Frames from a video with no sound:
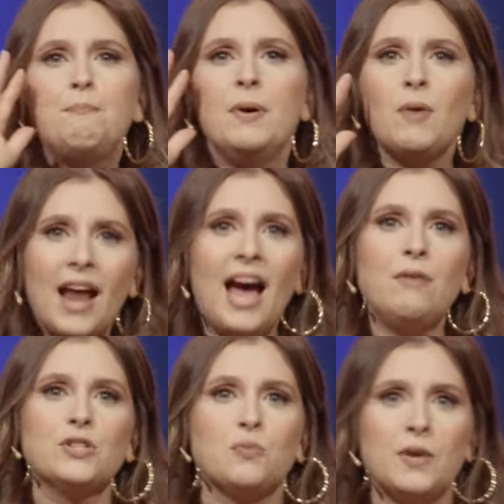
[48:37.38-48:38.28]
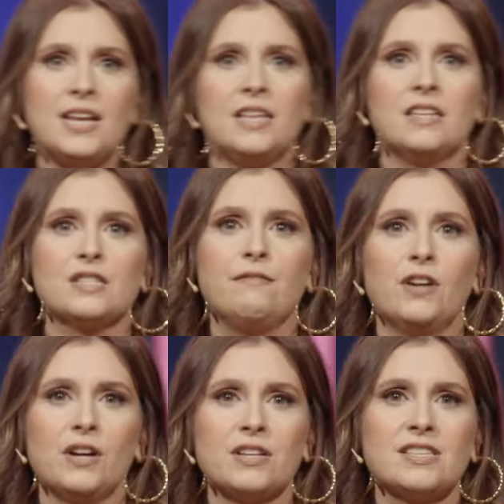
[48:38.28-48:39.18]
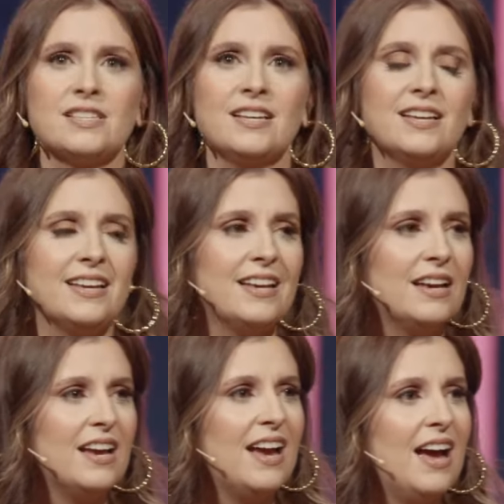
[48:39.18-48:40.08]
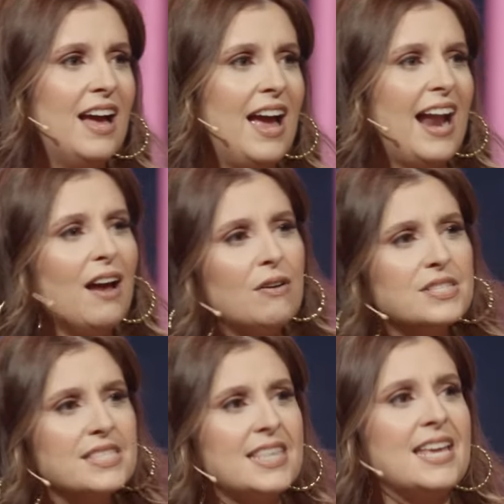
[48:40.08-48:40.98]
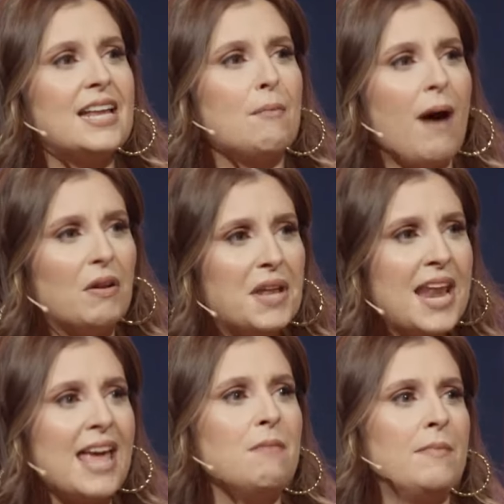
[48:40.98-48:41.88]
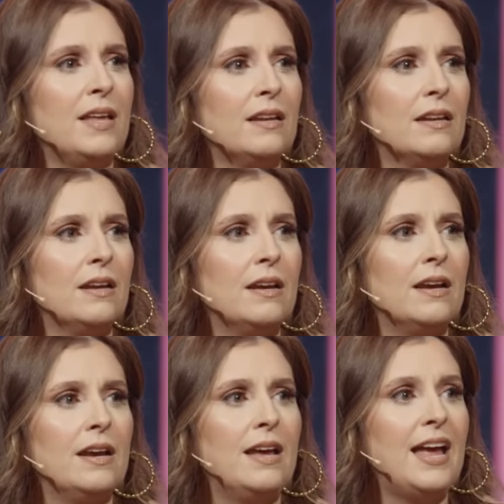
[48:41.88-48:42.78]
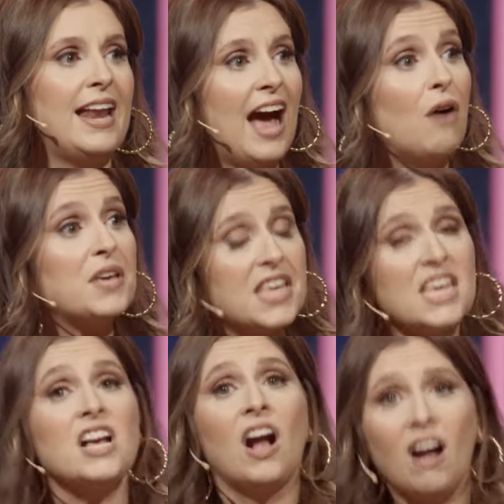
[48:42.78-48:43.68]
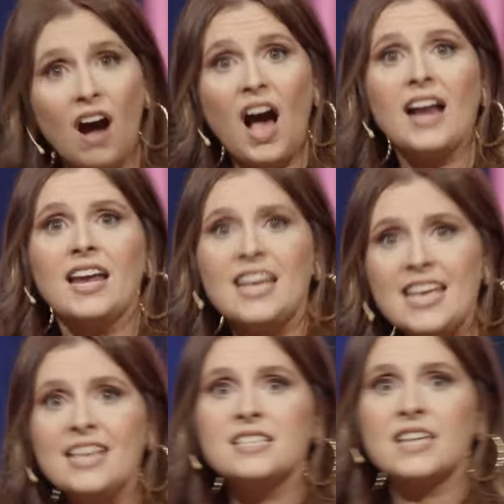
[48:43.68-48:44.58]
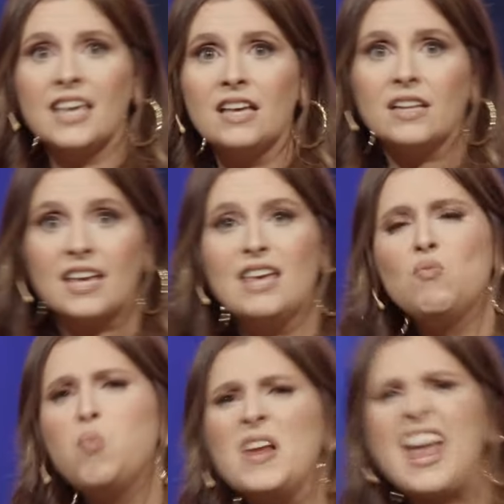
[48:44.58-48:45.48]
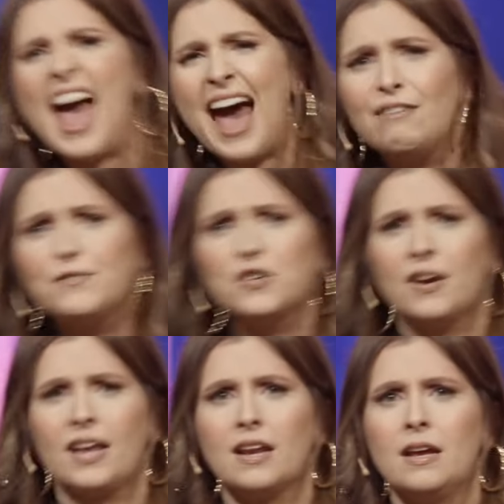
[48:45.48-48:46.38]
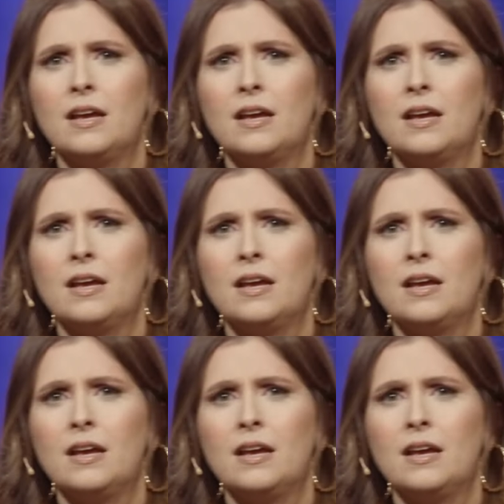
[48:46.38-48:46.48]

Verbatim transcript: But when I was reading this verse, and I was thinking about Naaman and how he got his healing. He went after it.